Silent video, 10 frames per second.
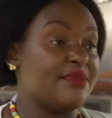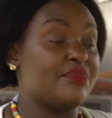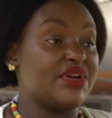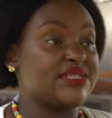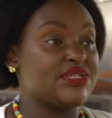
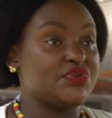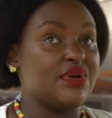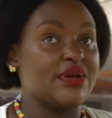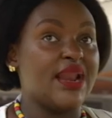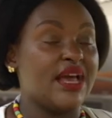embraced it
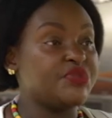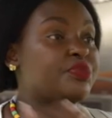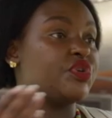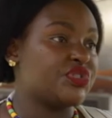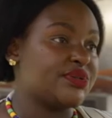to a, large
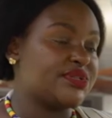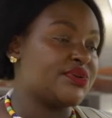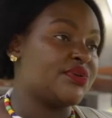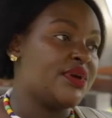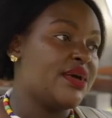portion.
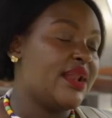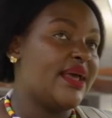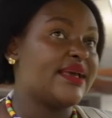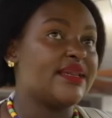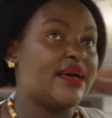So,
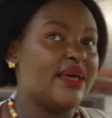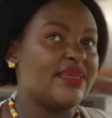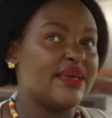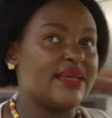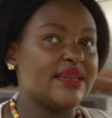like in, uh, I
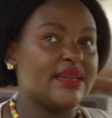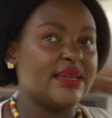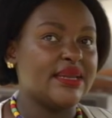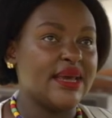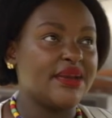think
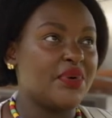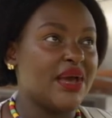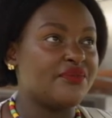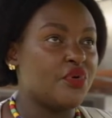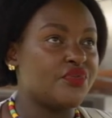in, in Kenya we
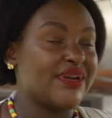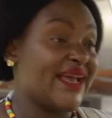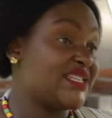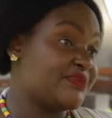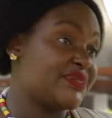have over
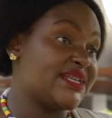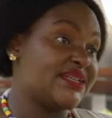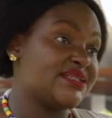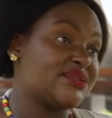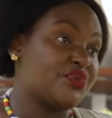90%
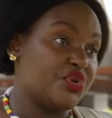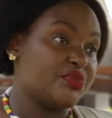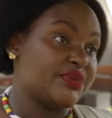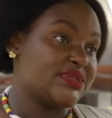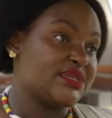
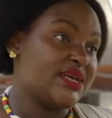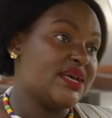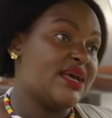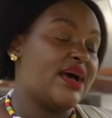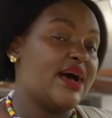renewables.
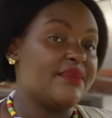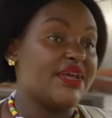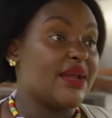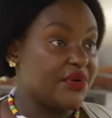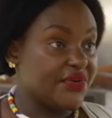Um,
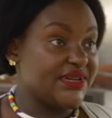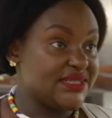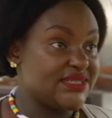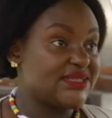in our grid.